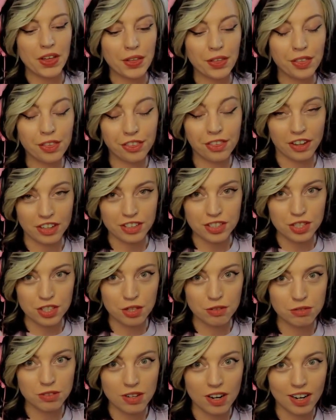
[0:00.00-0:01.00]
Thought so
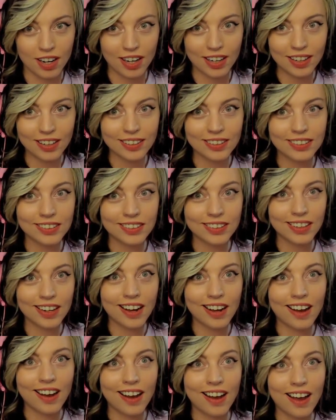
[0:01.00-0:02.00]
far.
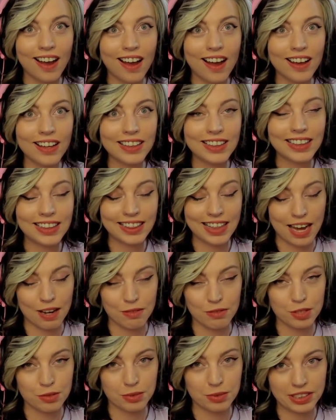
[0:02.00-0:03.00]
That
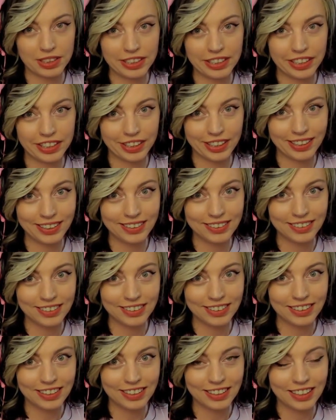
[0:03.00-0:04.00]
was really good.
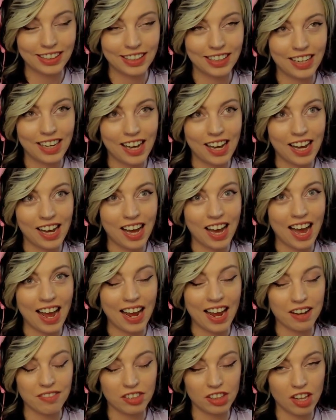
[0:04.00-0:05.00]
I
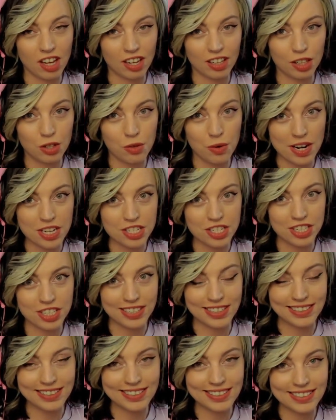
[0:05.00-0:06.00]
have a lot of
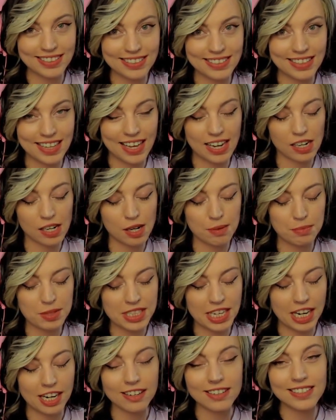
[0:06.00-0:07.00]
questions that I'm
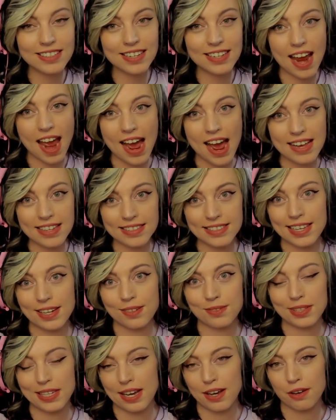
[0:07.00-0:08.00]
scared to ask out
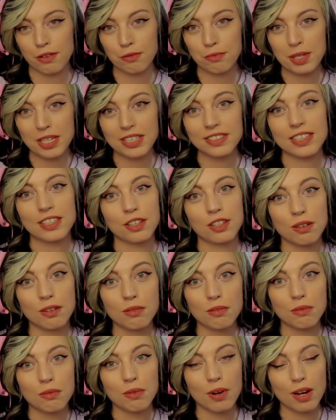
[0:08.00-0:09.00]
loud because I don't
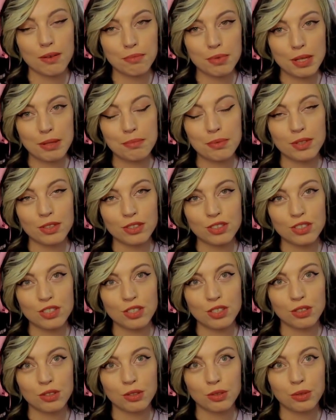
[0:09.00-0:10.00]
want people
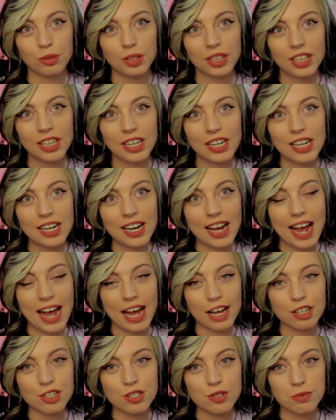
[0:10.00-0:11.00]
to
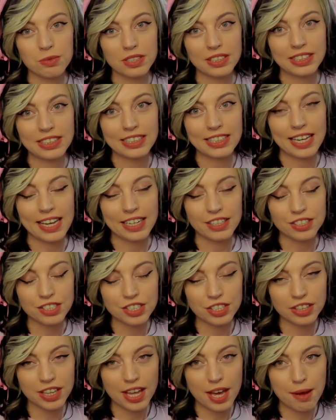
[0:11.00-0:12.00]
actually
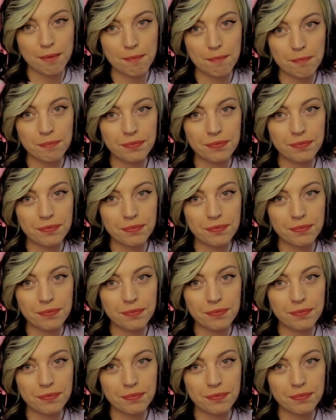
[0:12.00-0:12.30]
answer them.